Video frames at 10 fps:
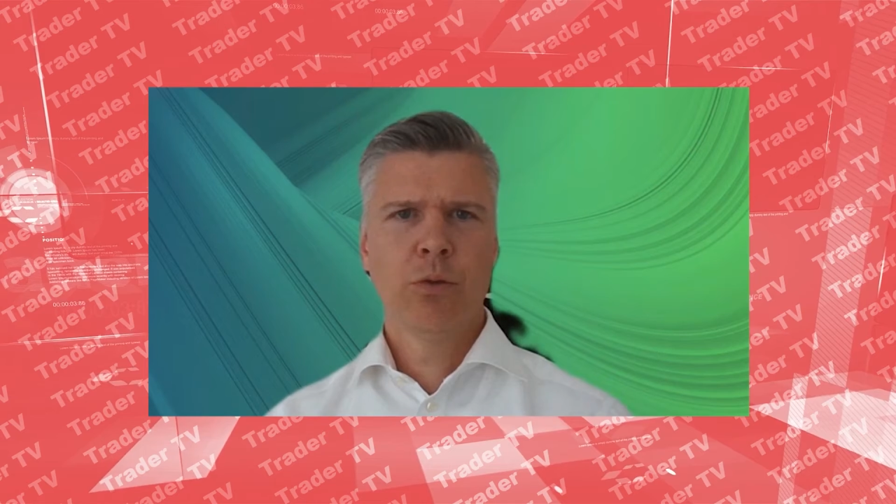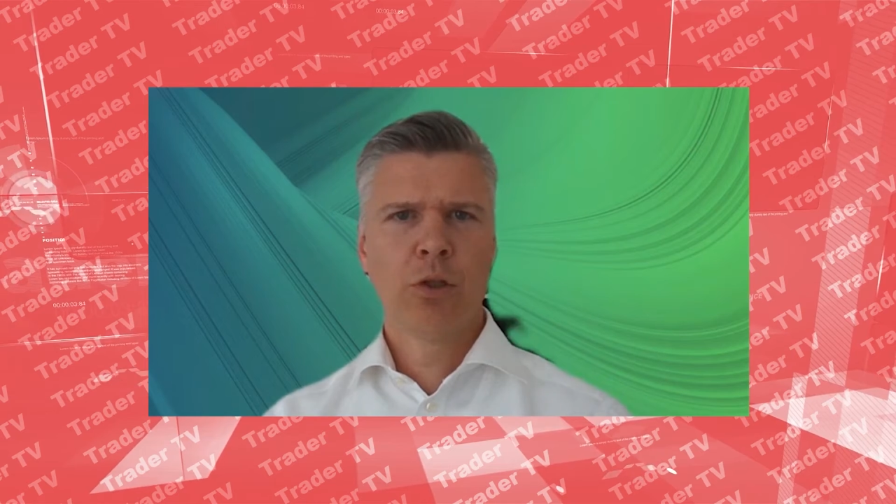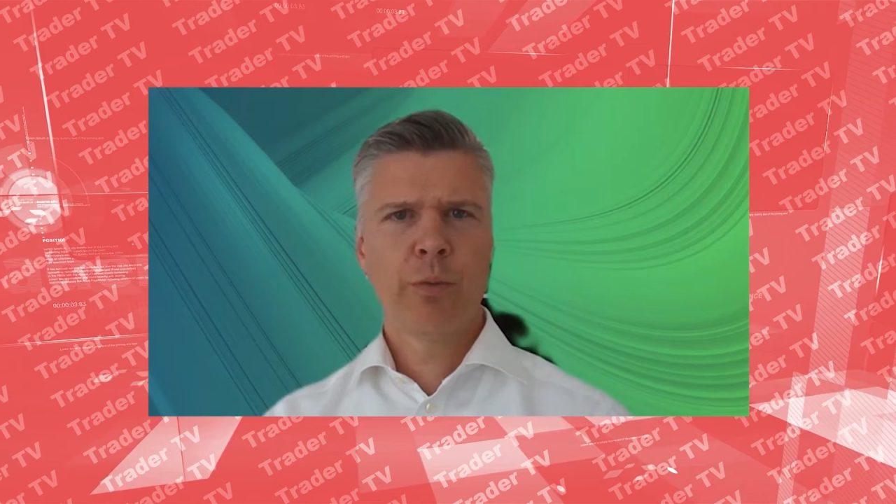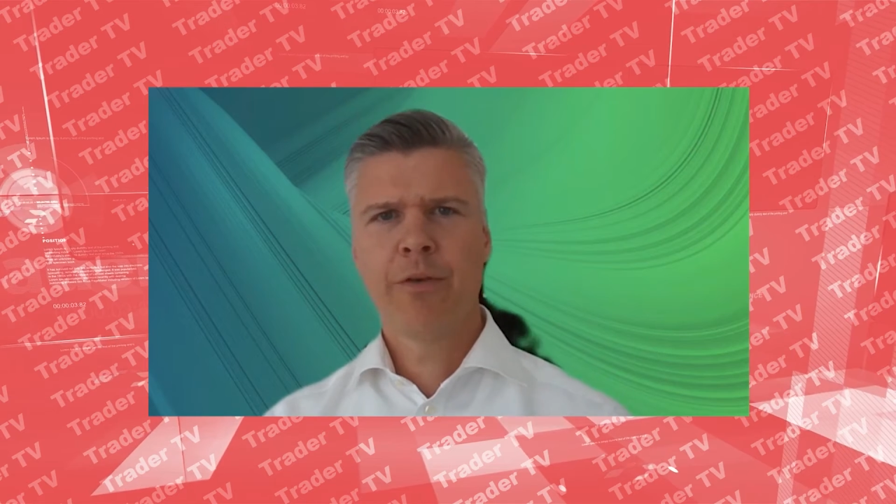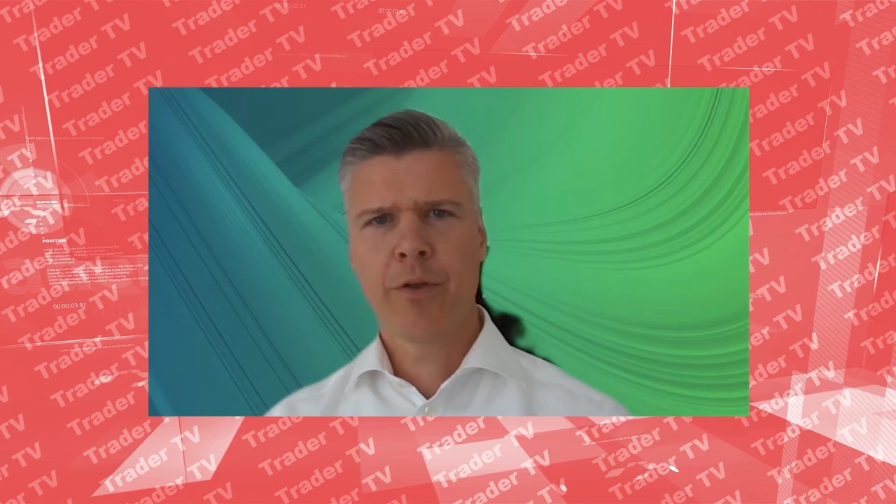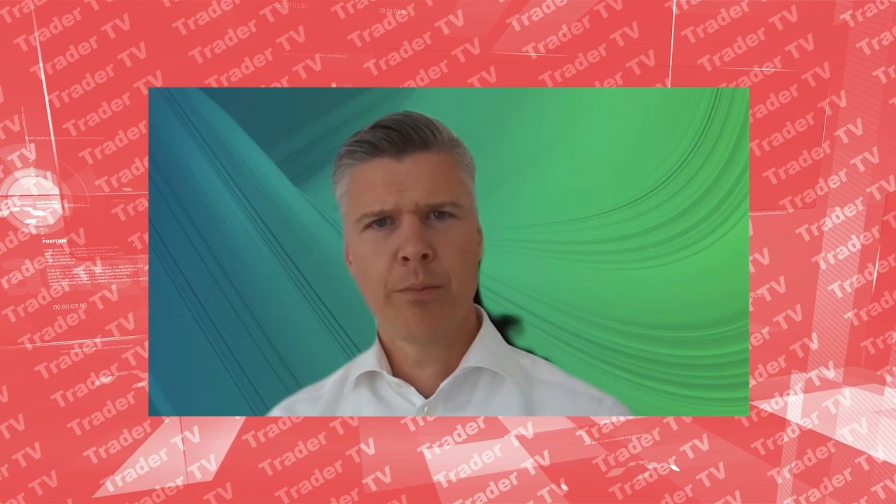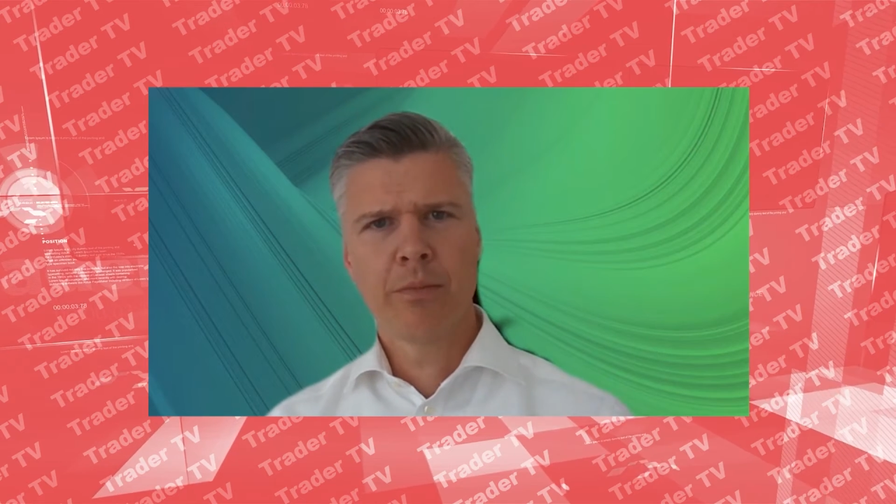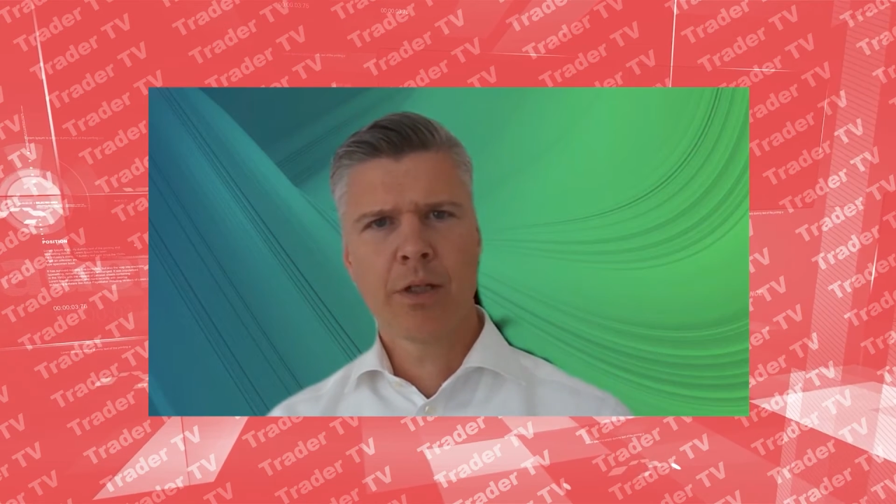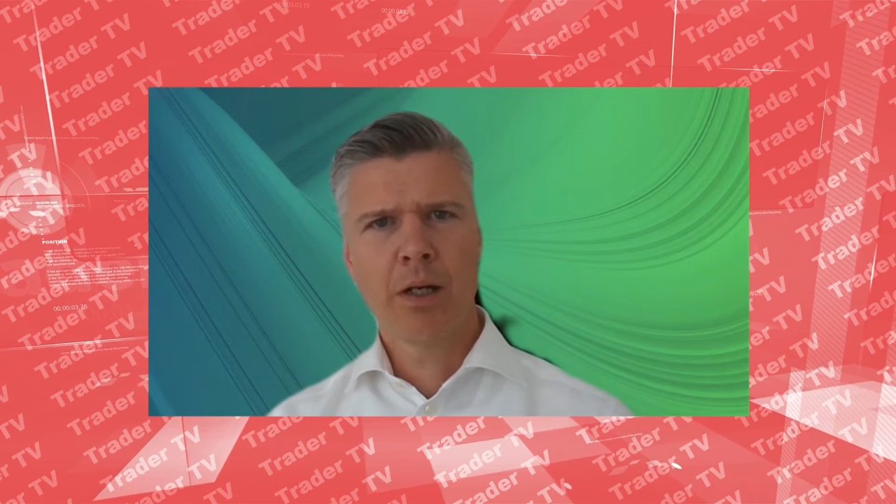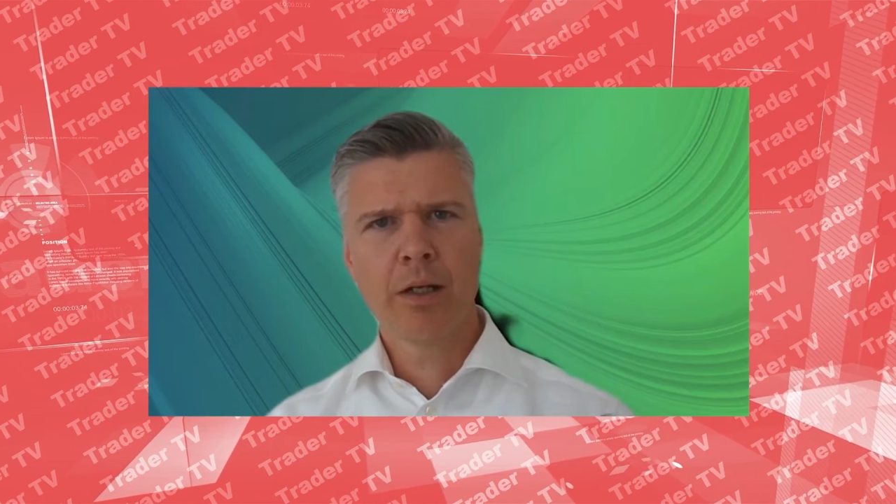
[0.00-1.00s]
all the way
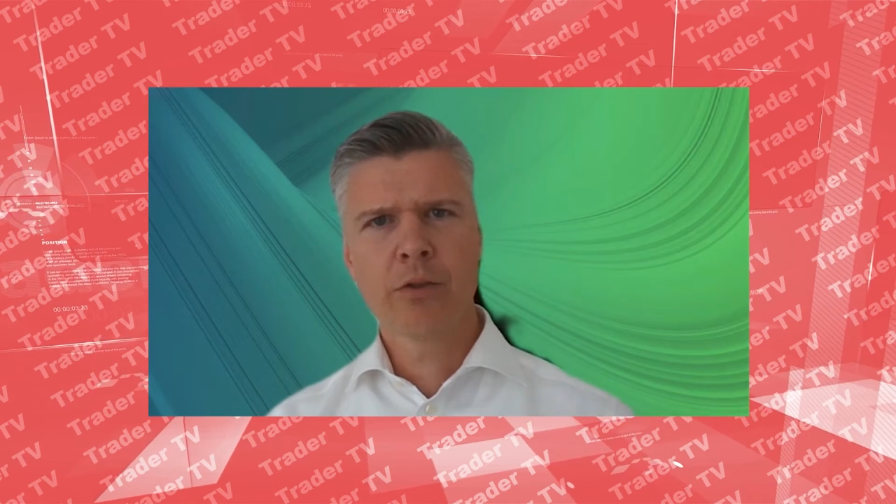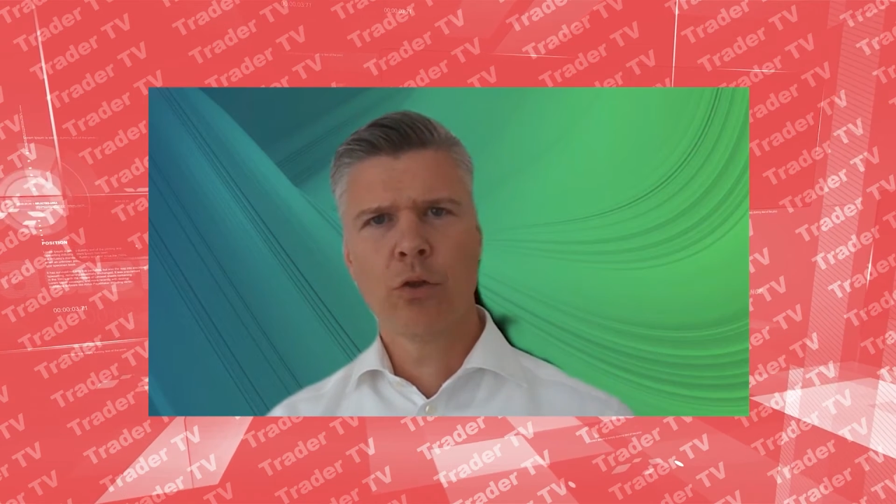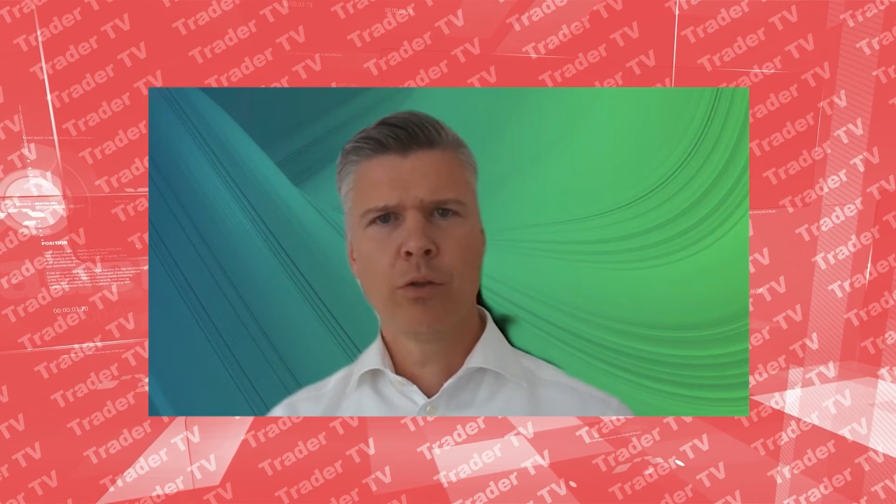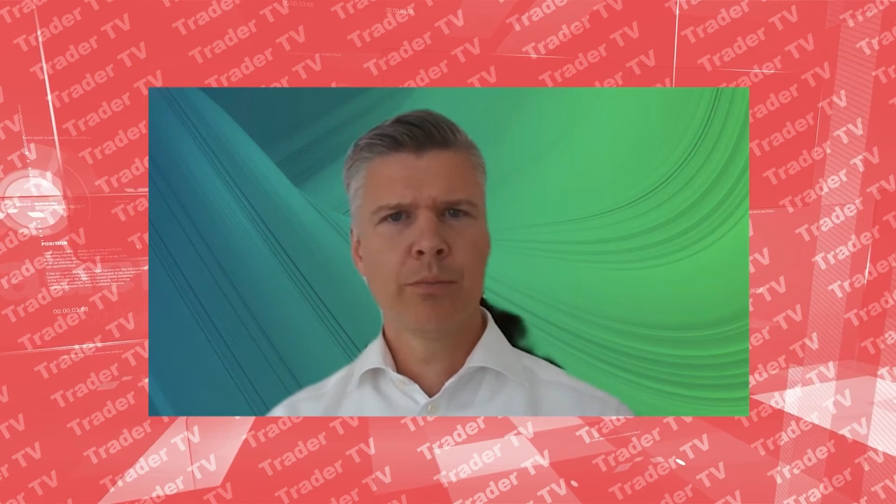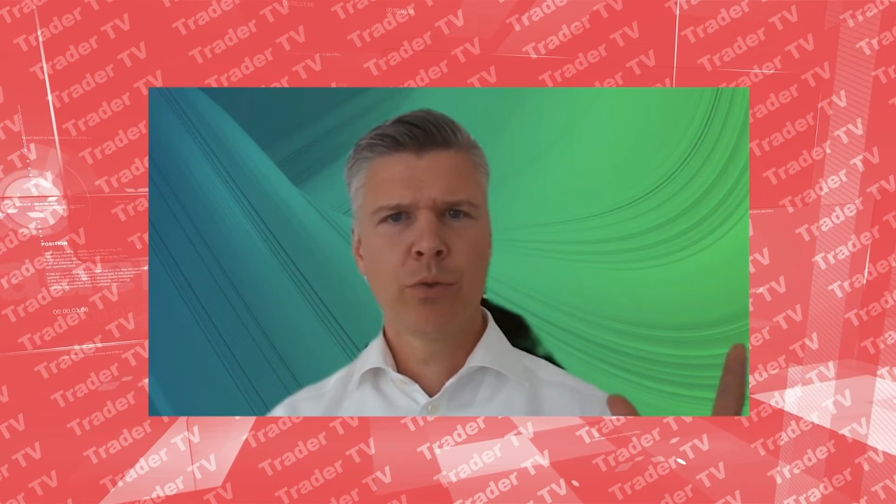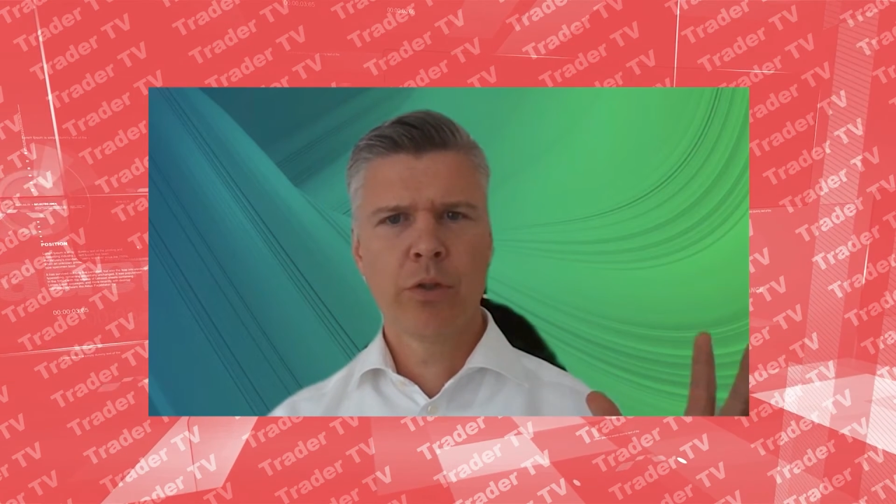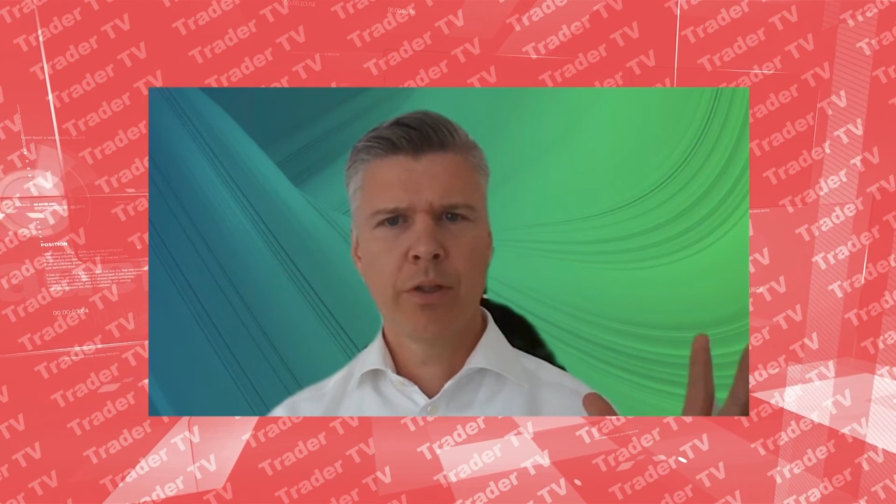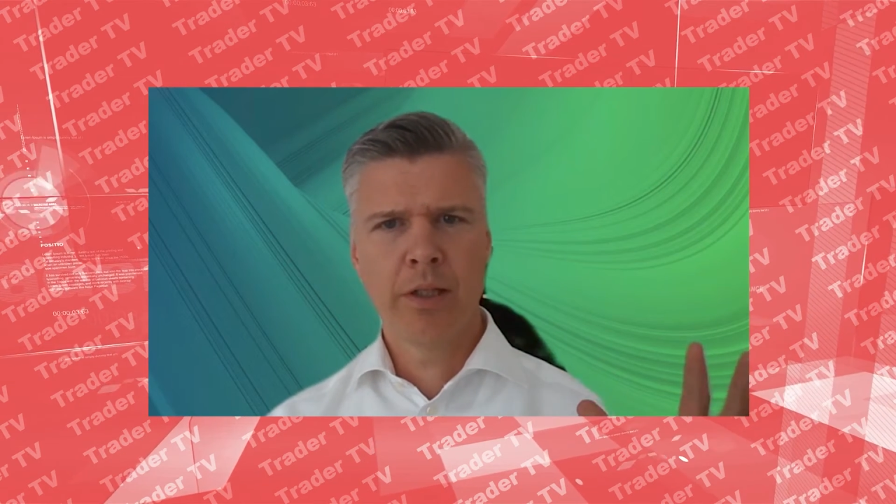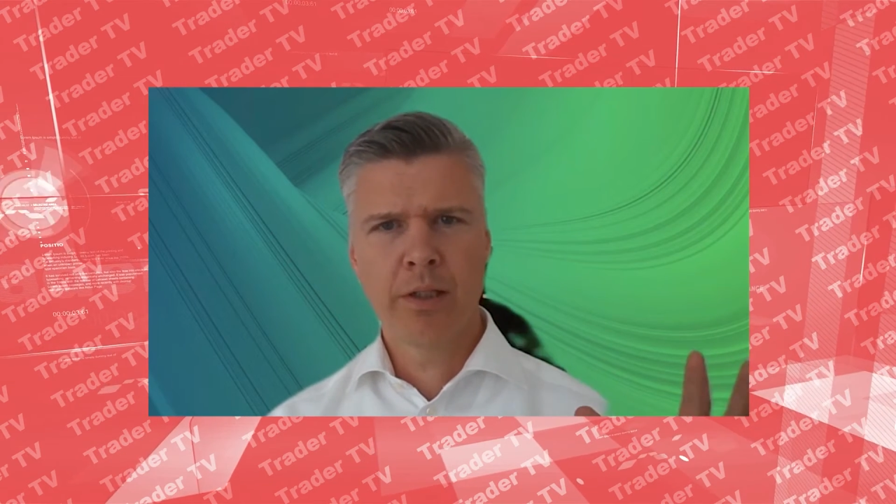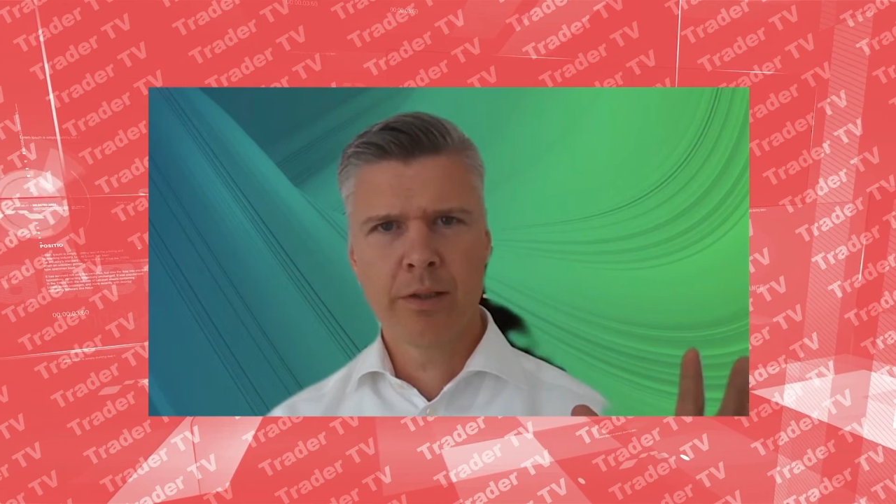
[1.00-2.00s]
from client
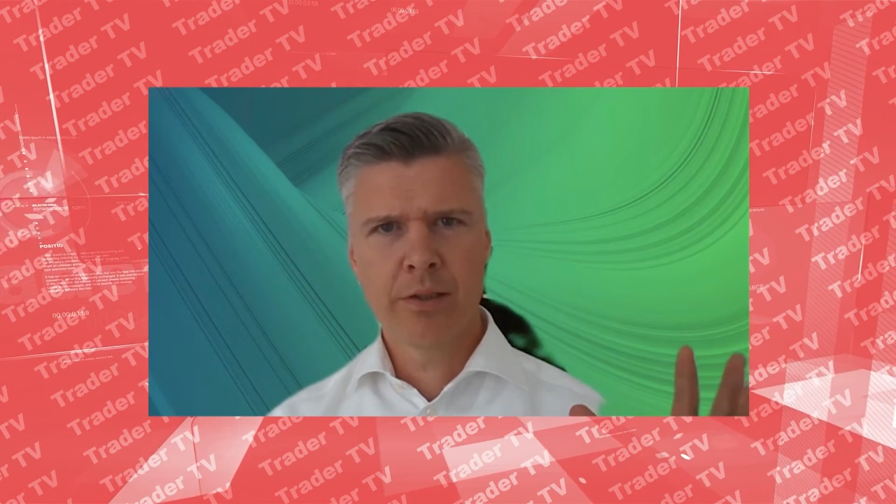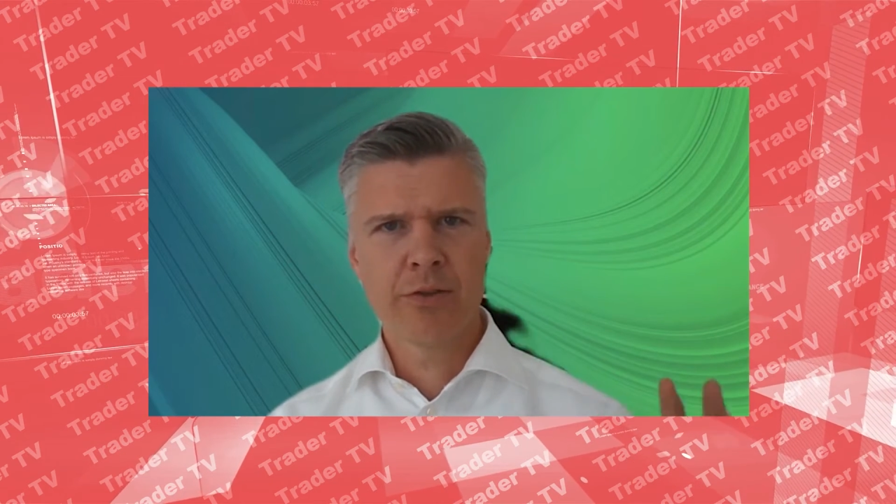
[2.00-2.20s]
onboarding,